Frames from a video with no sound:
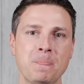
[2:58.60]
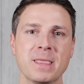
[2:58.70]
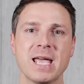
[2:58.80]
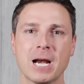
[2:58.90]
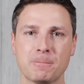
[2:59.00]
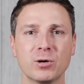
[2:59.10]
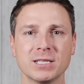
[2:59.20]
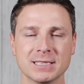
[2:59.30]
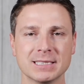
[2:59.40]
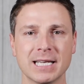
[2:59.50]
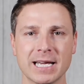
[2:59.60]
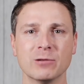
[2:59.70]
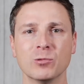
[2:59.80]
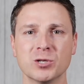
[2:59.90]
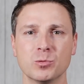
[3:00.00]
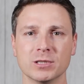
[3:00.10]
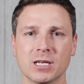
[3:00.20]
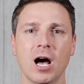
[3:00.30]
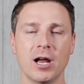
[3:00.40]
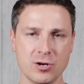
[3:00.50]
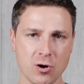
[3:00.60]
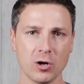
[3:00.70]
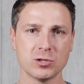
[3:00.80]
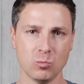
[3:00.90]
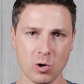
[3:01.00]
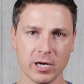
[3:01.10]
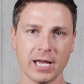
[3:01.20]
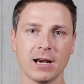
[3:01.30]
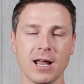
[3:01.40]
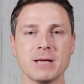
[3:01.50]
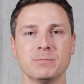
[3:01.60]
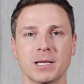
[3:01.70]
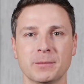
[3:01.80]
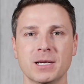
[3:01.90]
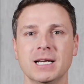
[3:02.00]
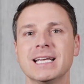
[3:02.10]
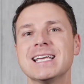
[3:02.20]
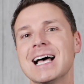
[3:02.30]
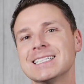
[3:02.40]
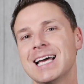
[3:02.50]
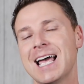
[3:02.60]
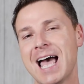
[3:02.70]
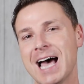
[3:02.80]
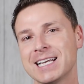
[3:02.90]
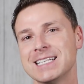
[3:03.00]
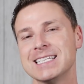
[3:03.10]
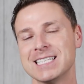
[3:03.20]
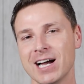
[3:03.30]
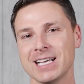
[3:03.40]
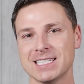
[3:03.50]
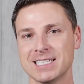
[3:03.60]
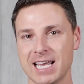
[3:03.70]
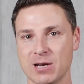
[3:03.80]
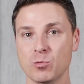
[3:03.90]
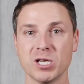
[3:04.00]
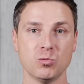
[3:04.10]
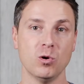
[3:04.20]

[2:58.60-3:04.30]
he had a present state, which was a not working light bulb. He had a desired state, which